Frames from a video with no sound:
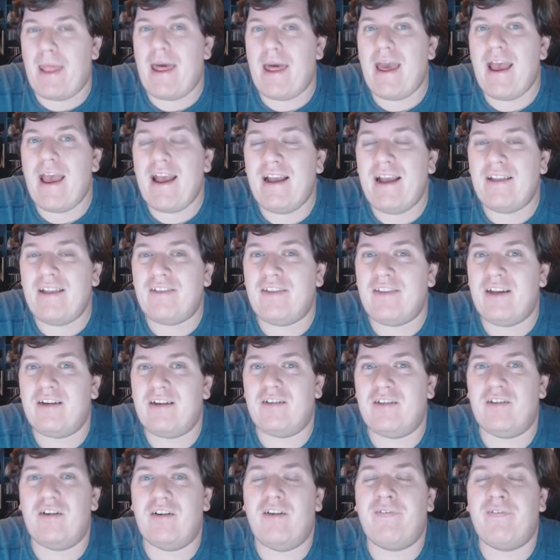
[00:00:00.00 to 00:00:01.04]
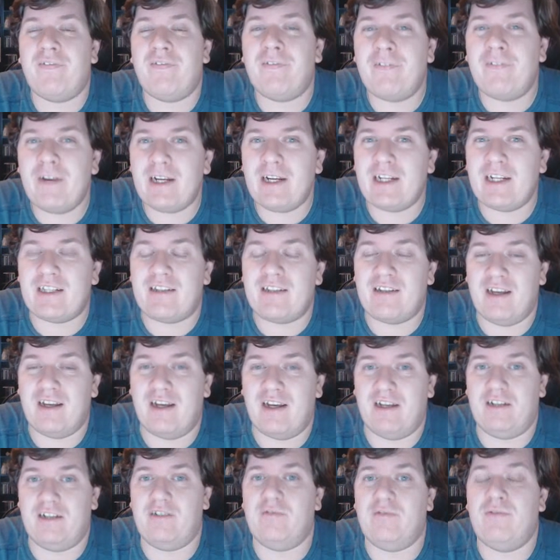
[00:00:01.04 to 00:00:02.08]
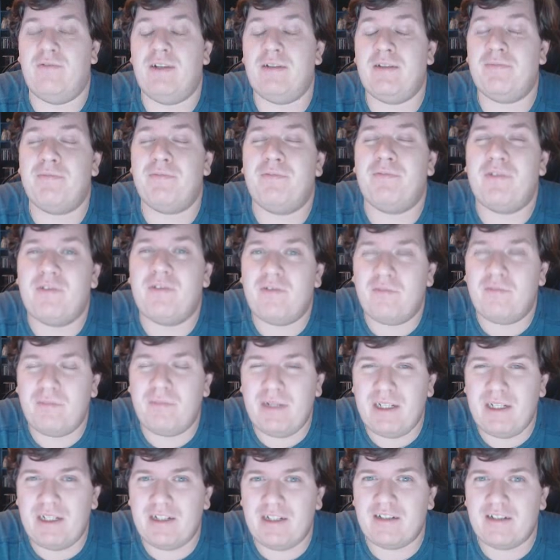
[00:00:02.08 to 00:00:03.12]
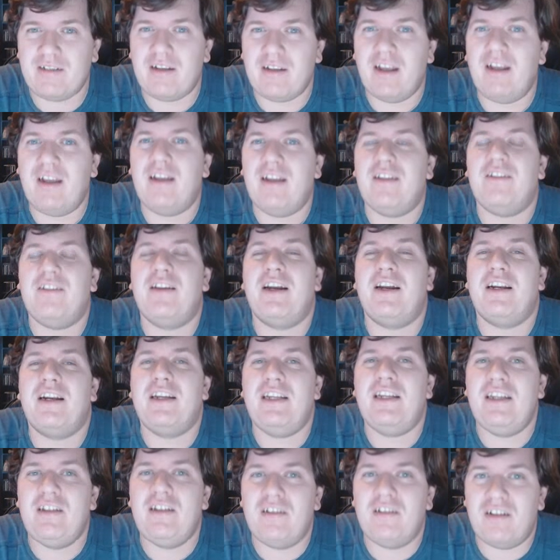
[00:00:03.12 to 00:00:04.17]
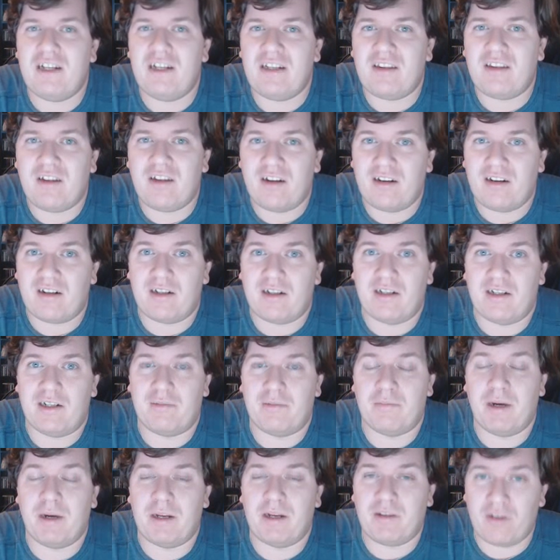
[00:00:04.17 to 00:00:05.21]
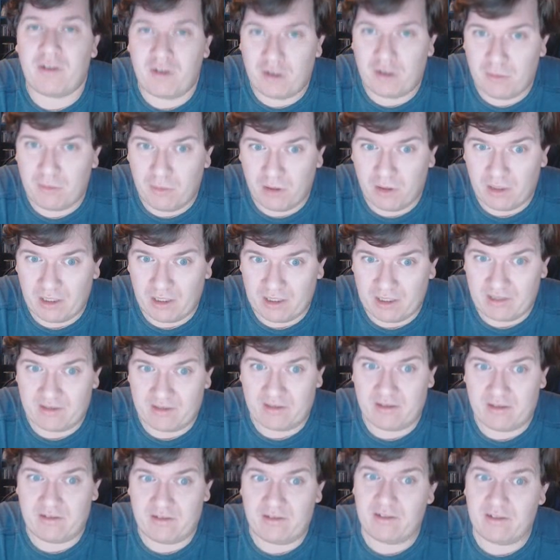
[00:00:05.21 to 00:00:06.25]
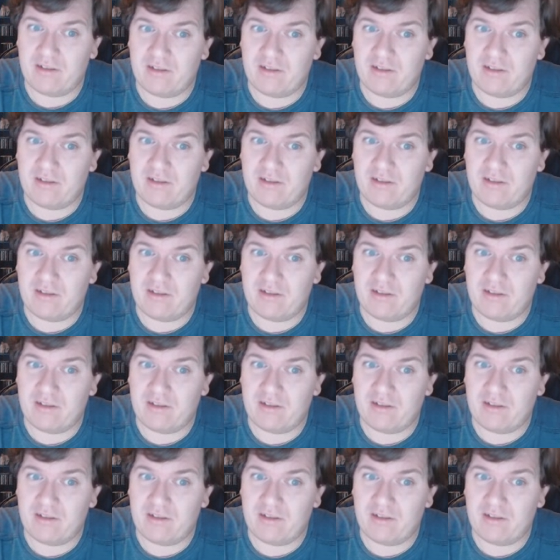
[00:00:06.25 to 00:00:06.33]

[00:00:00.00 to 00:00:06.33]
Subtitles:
And they're frigate sized, which means they're easily targeted by turbo lasers.